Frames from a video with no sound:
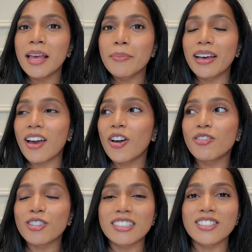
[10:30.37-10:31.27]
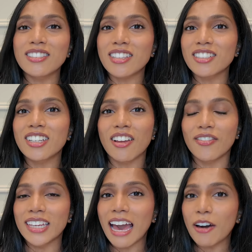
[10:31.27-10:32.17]
but overall it's just such a
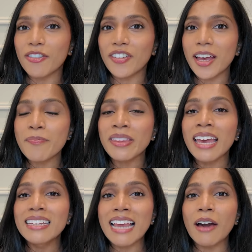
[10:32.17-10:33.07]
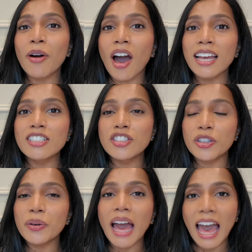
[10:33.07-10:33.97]
lovely outfit. Now I
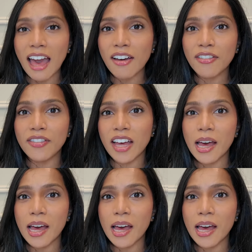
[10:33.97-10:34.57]
do have